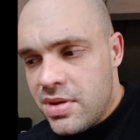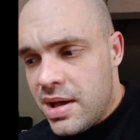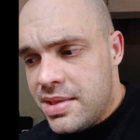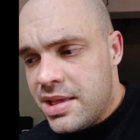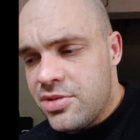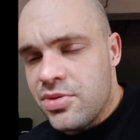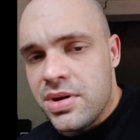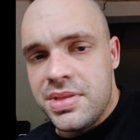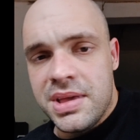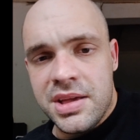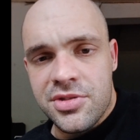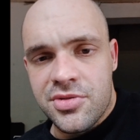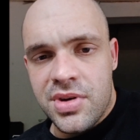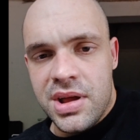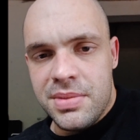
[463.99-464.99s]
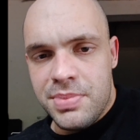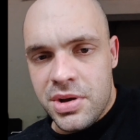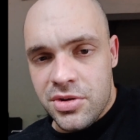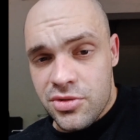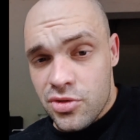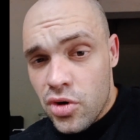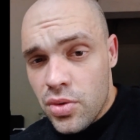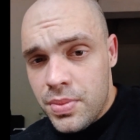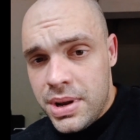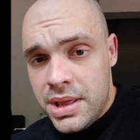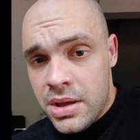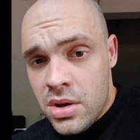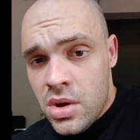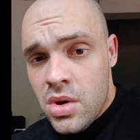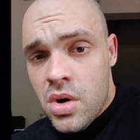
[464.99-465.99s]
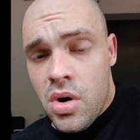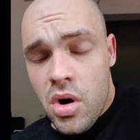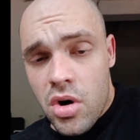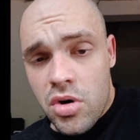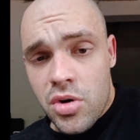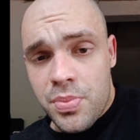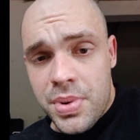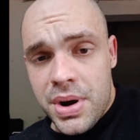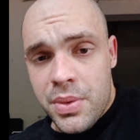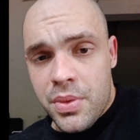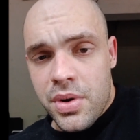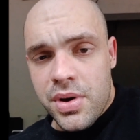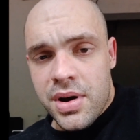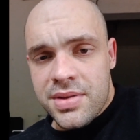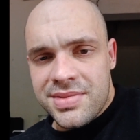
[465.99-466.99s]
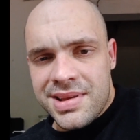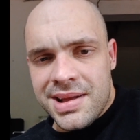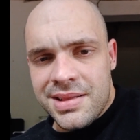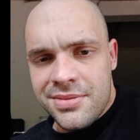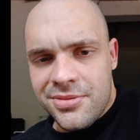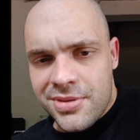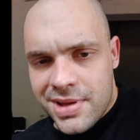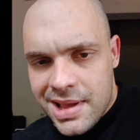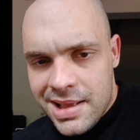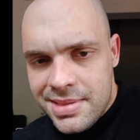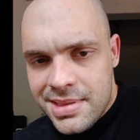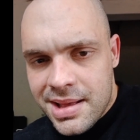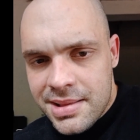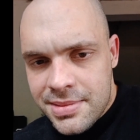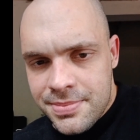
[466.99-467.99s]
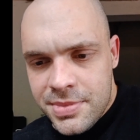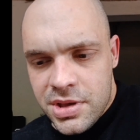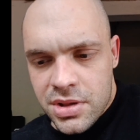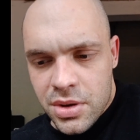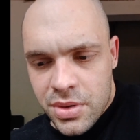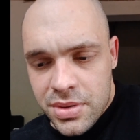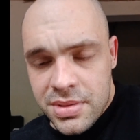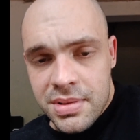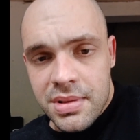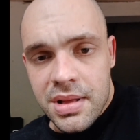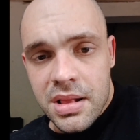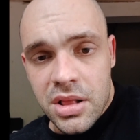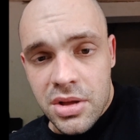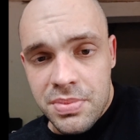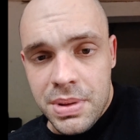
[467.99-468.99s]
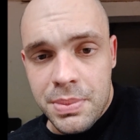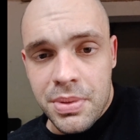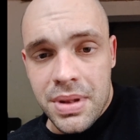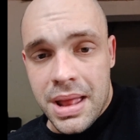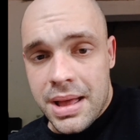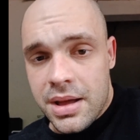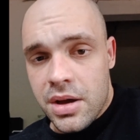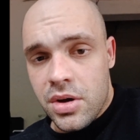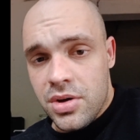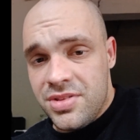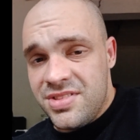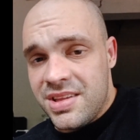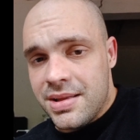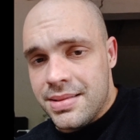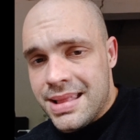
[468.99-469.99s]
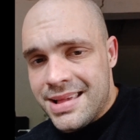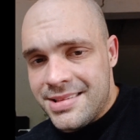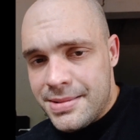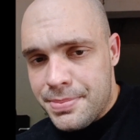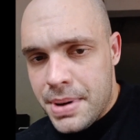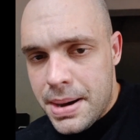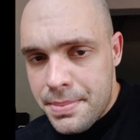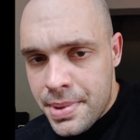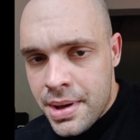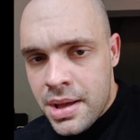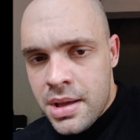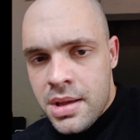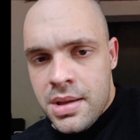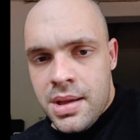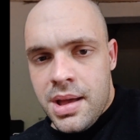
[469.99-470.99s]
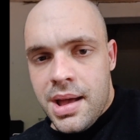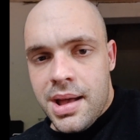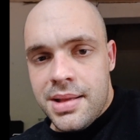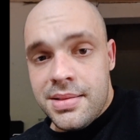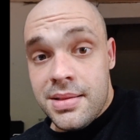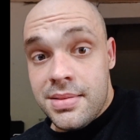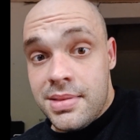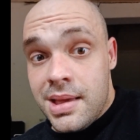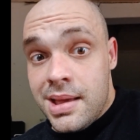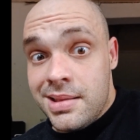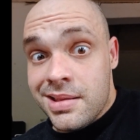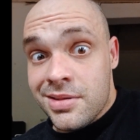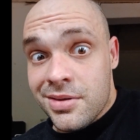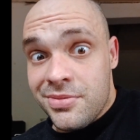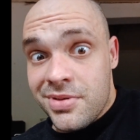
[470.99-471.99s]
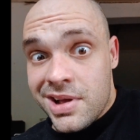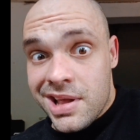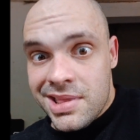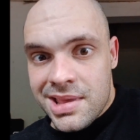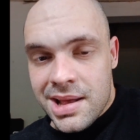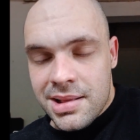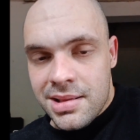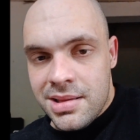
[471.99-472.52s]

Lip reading: And that's what I think is great, because normally hardcore pre-workouts kind of forget that, a lot of people like a good sick nasty pump, and they do not forget that.